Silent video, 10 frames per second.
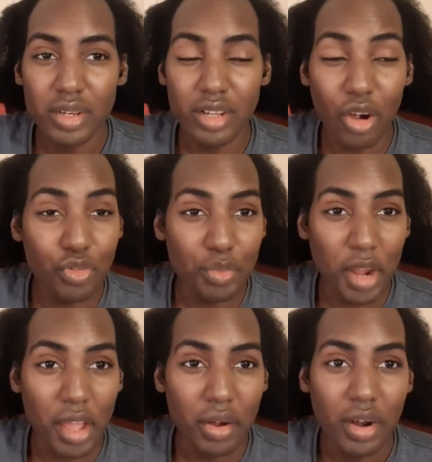go from
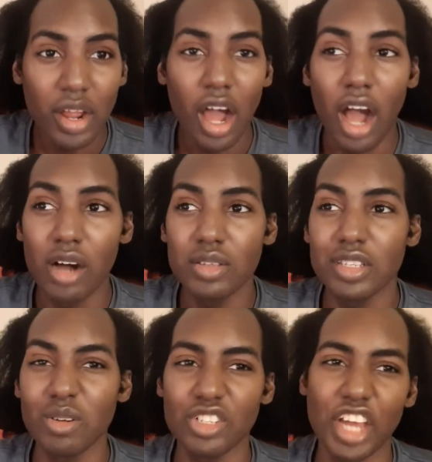there.
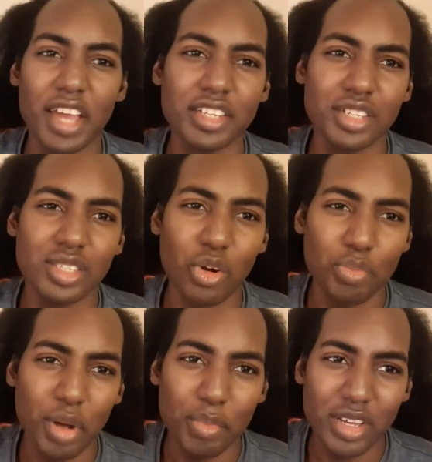Also, change your
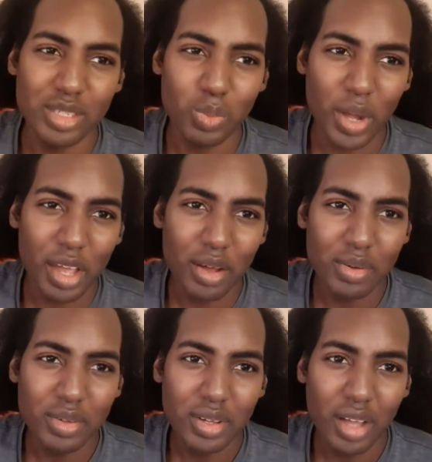soap up as
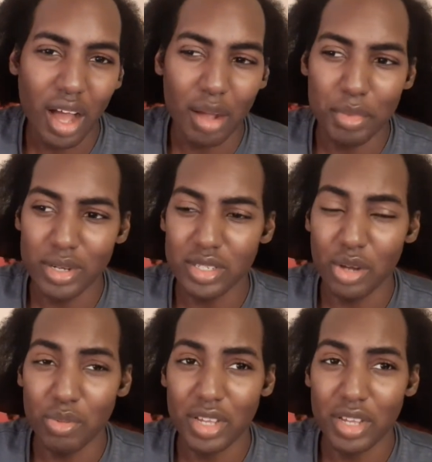well. Your soap